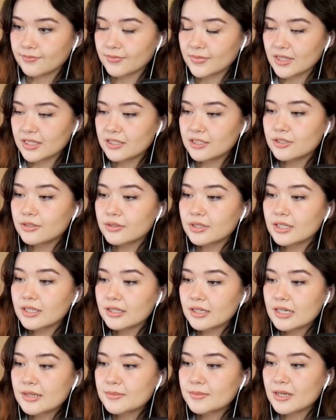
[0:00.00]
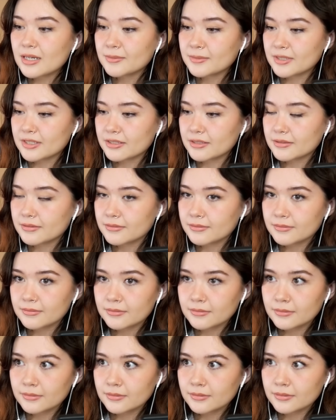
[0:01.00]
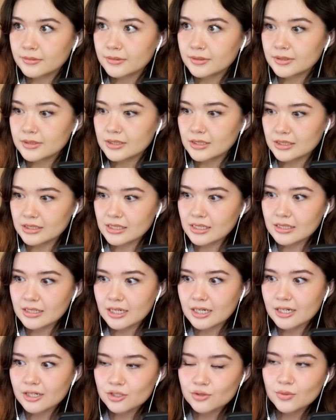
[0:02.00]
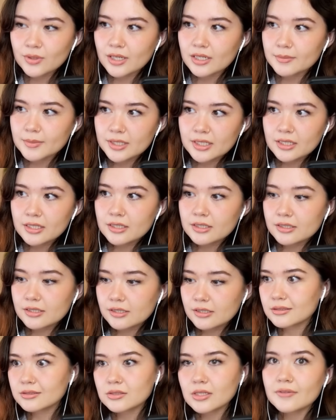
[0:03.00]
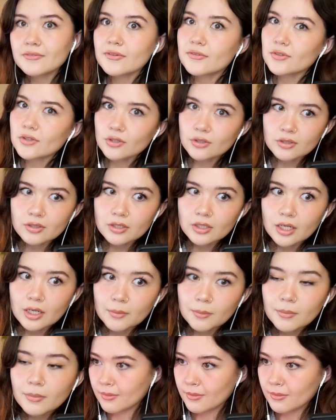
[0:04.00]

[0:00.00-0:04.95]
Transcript: Yuki Amami. Is that an actual anime character? Because I've never heard of their name.